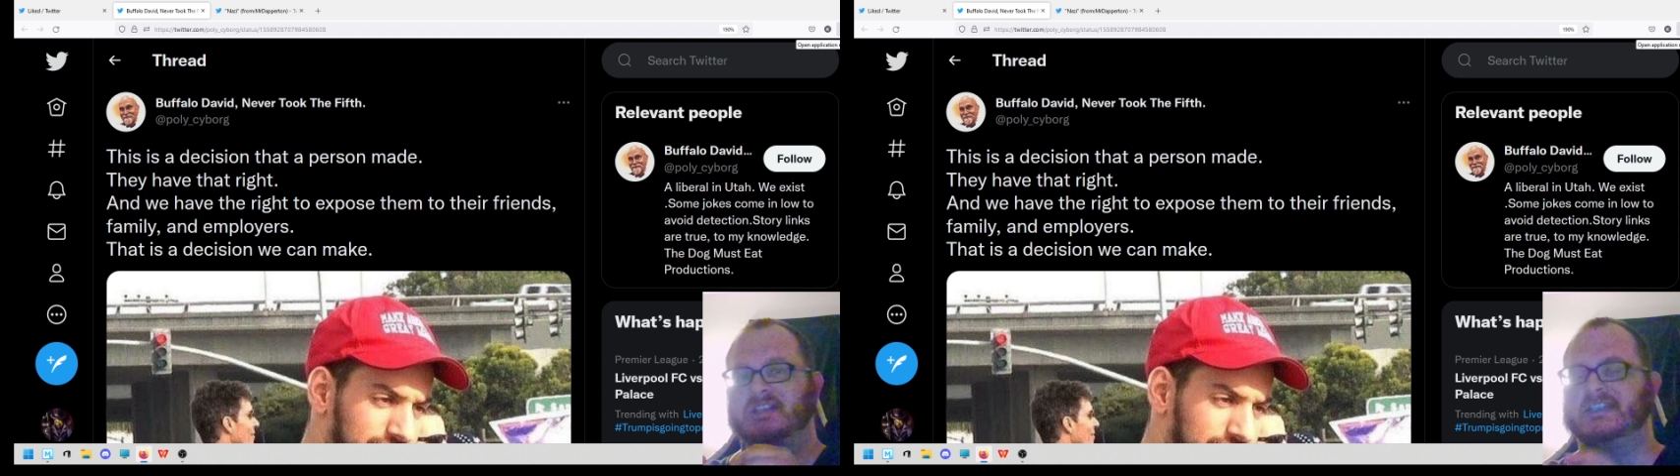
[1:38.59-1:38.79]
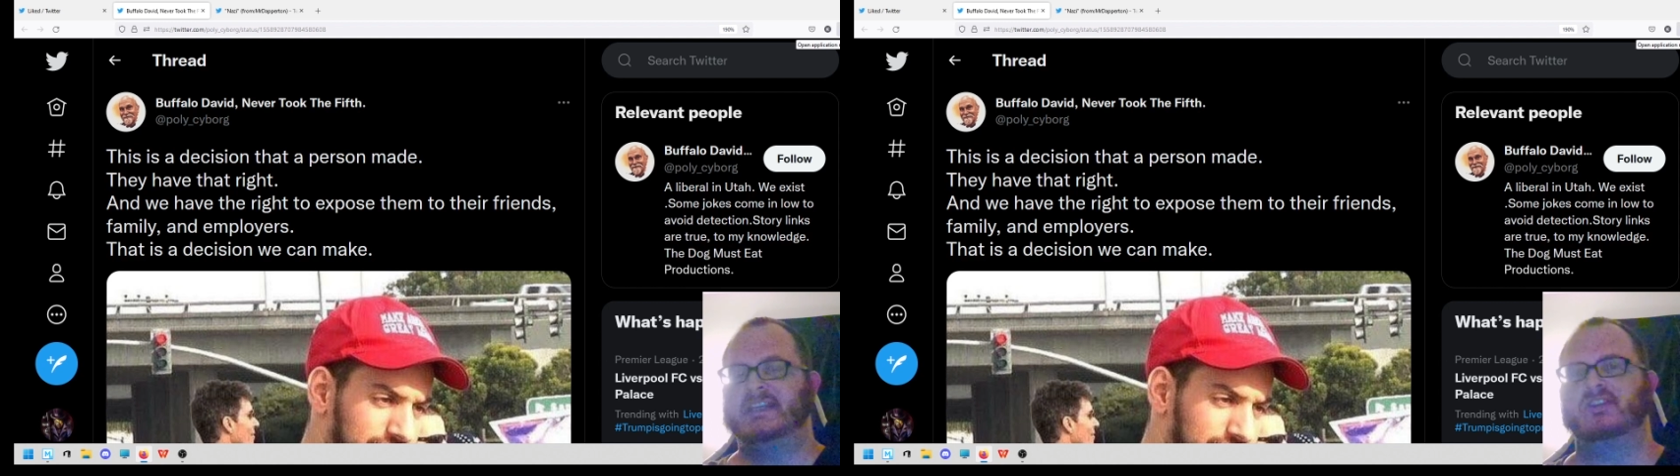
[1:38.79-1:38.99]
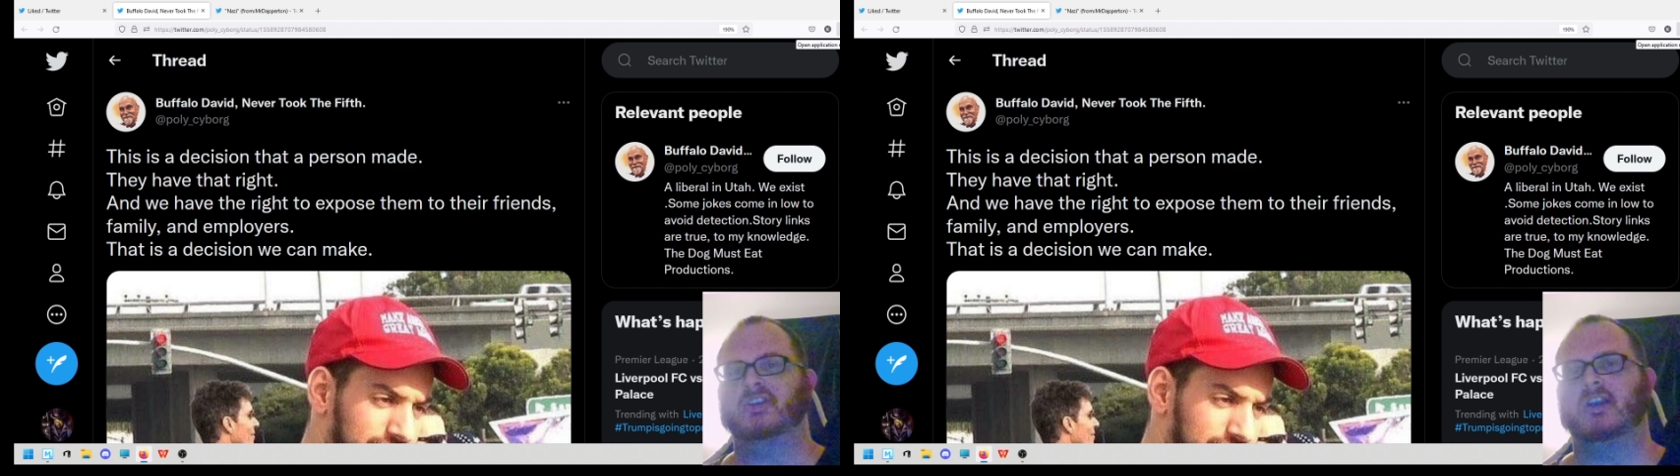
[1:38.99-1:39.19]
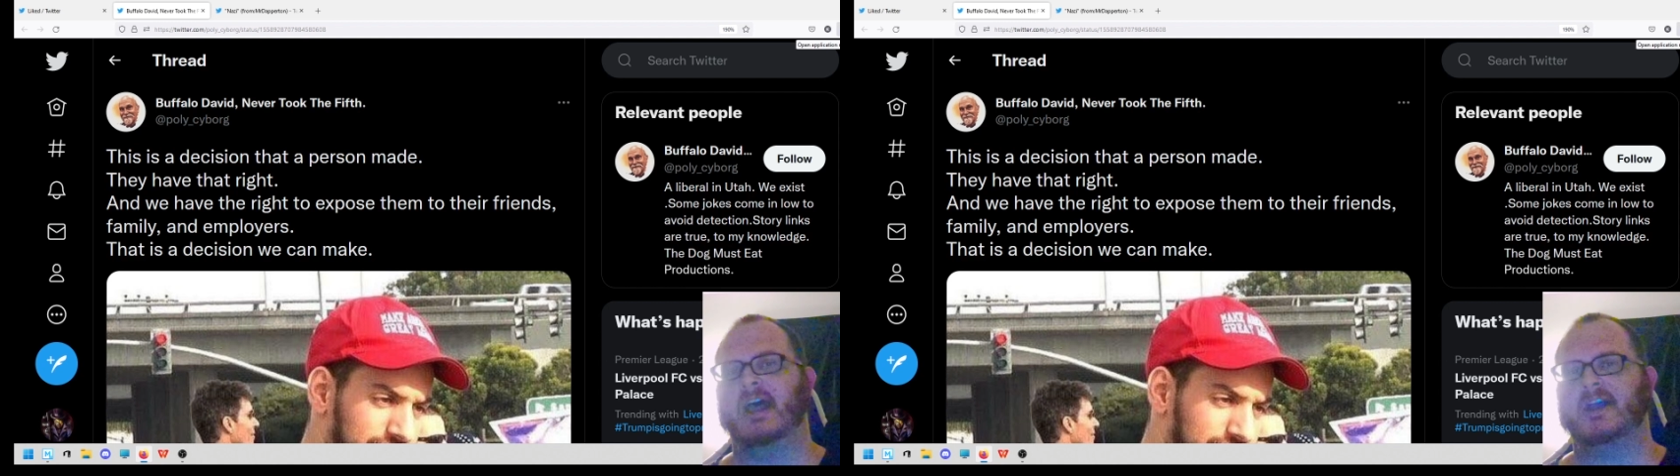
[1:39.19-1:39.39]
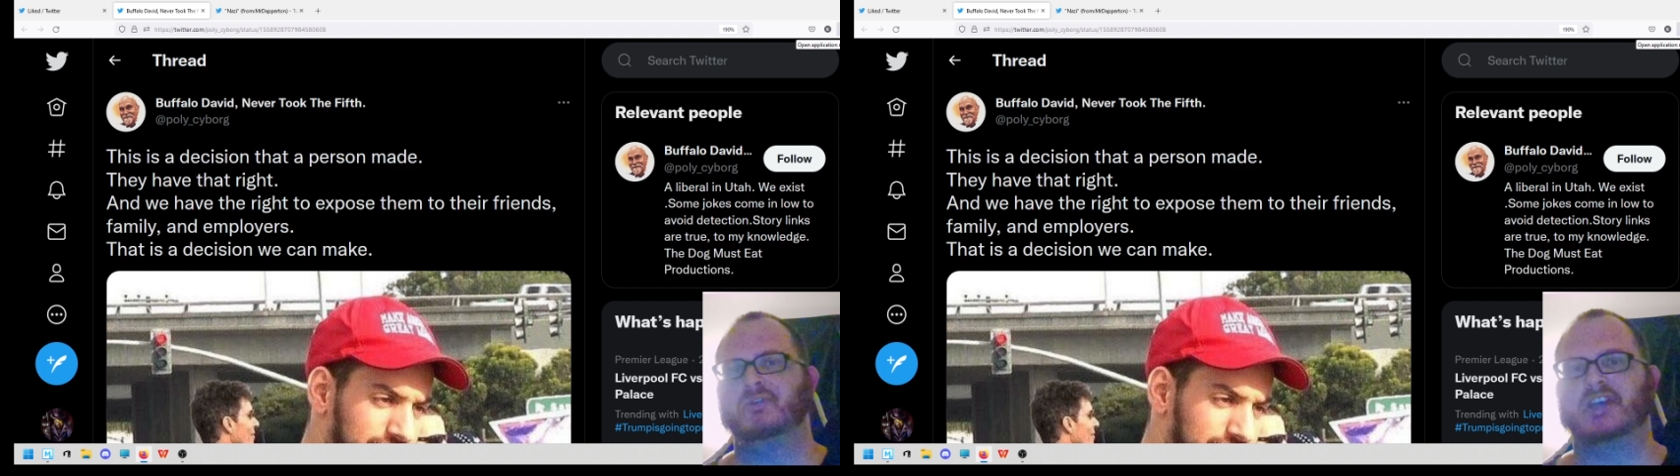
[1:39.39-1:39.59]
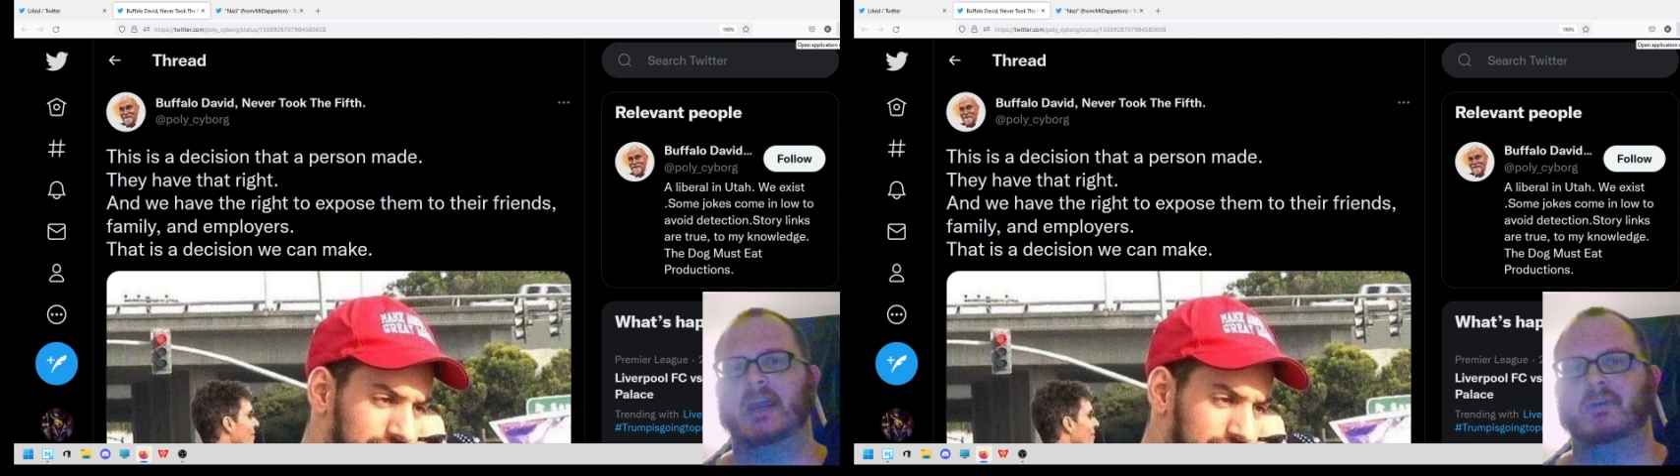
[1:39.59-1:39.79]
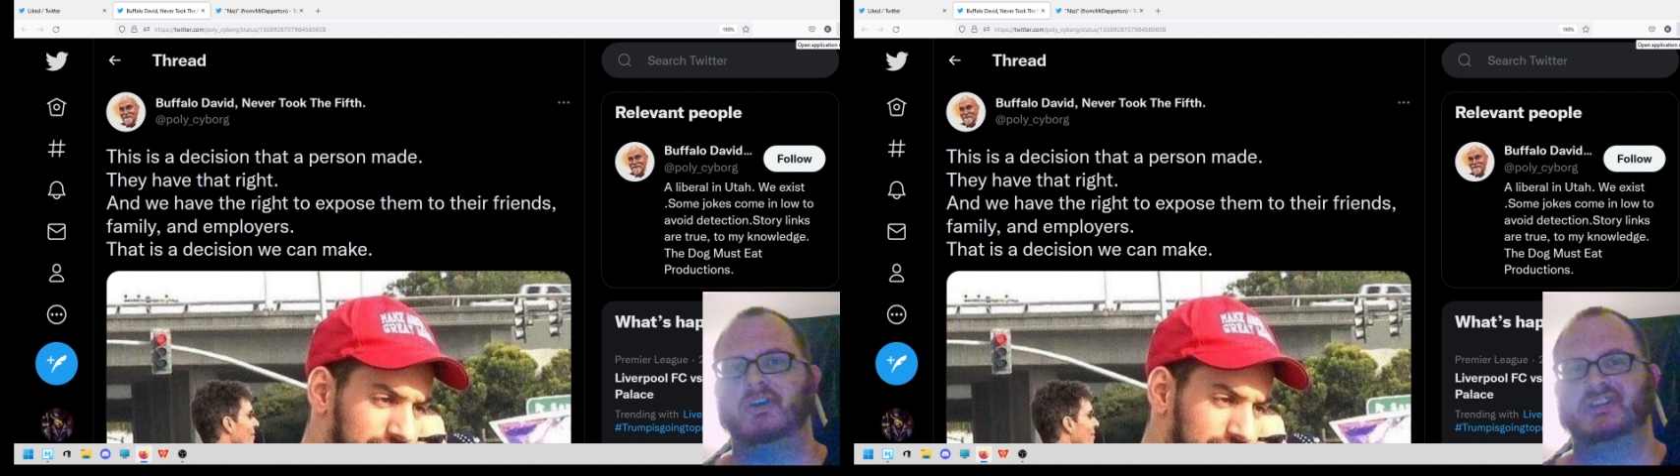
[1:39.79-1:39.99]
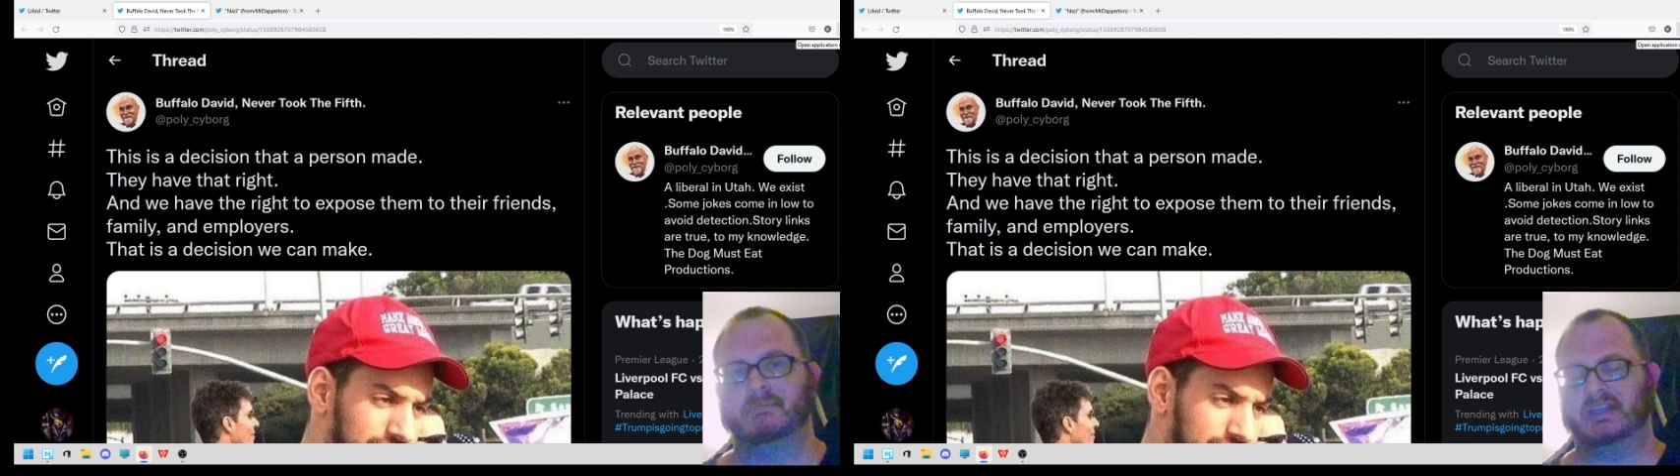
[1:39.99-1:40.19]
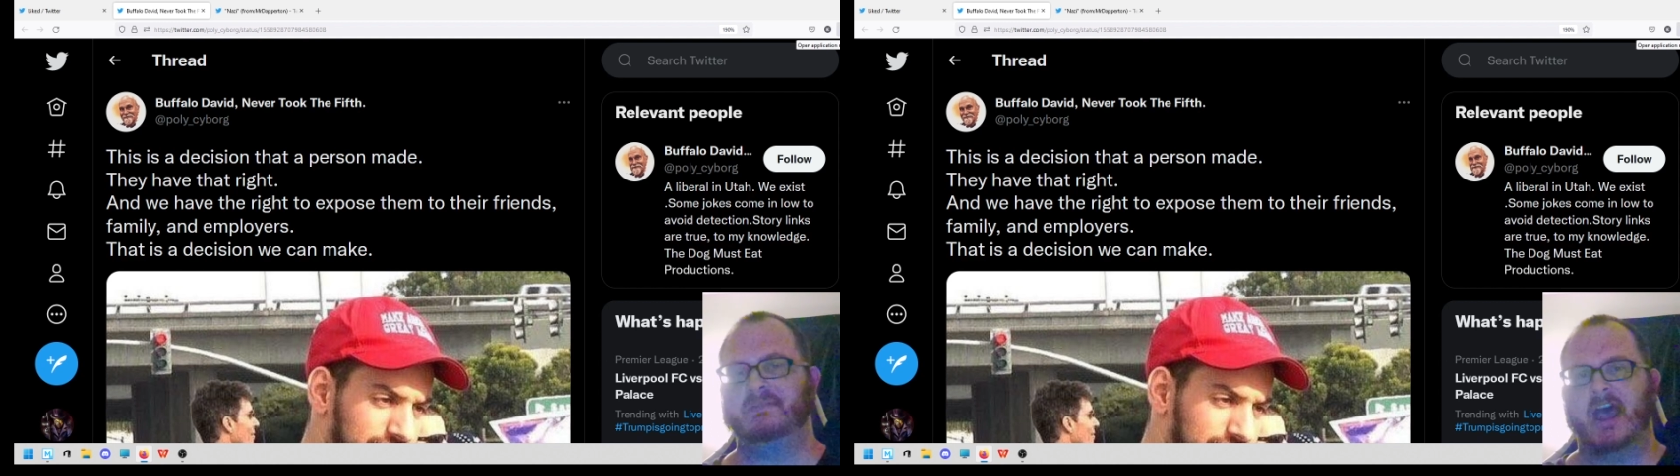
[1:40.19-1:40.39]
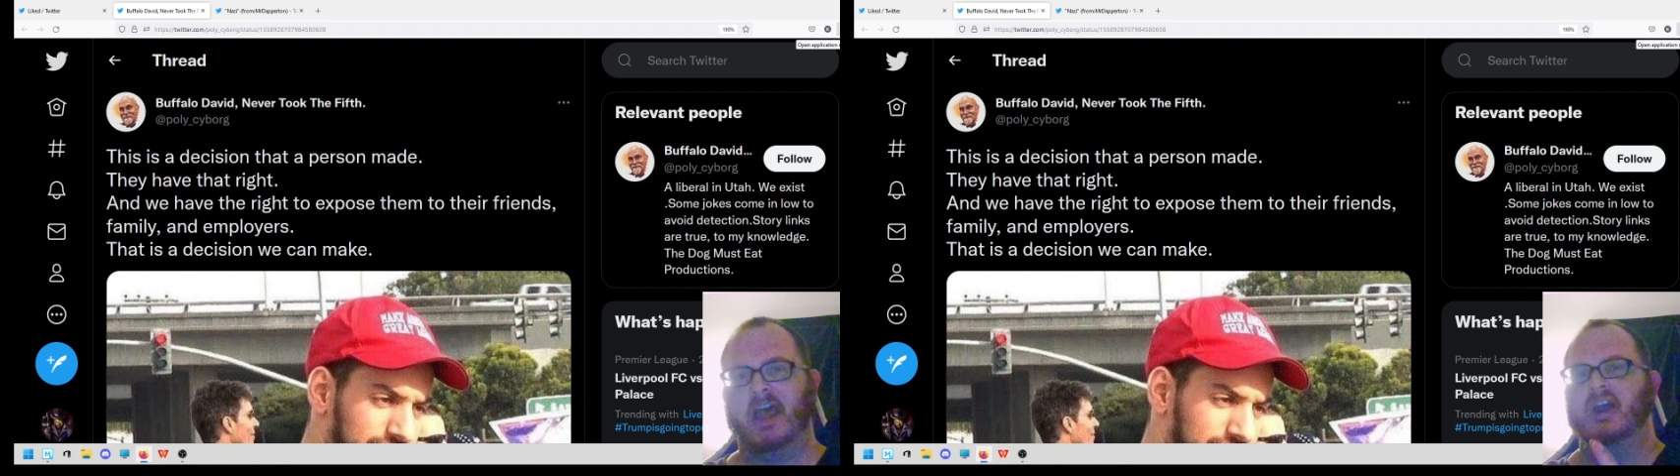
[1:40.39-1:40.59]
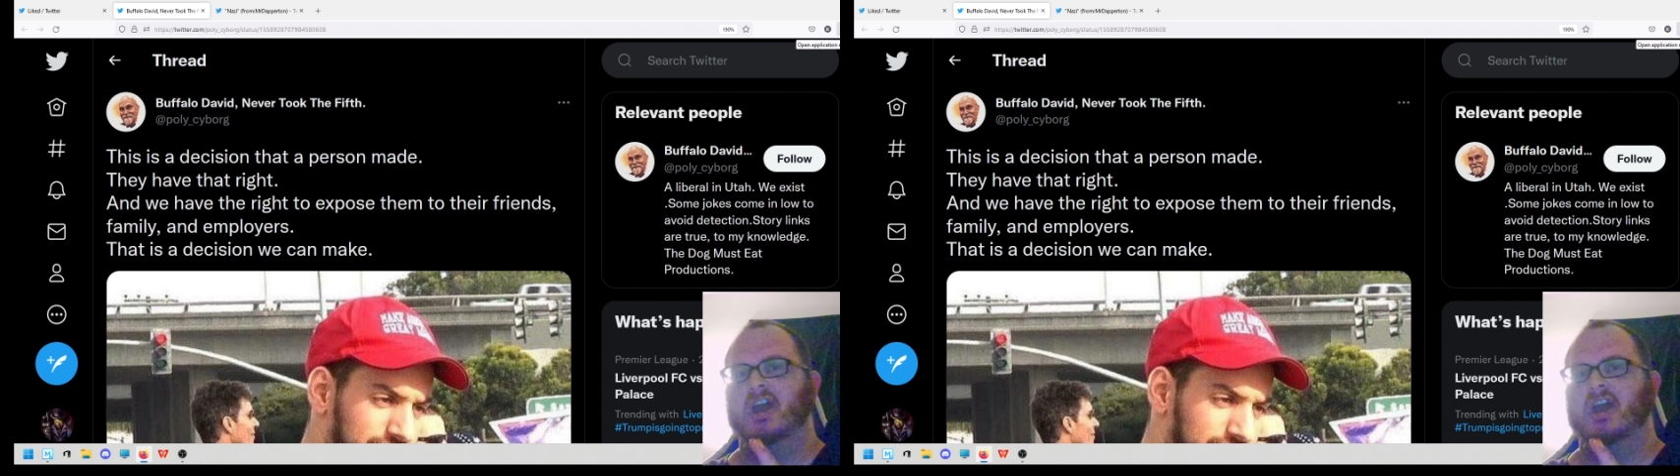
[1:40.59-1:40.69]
sit in their little echo chambers and believe that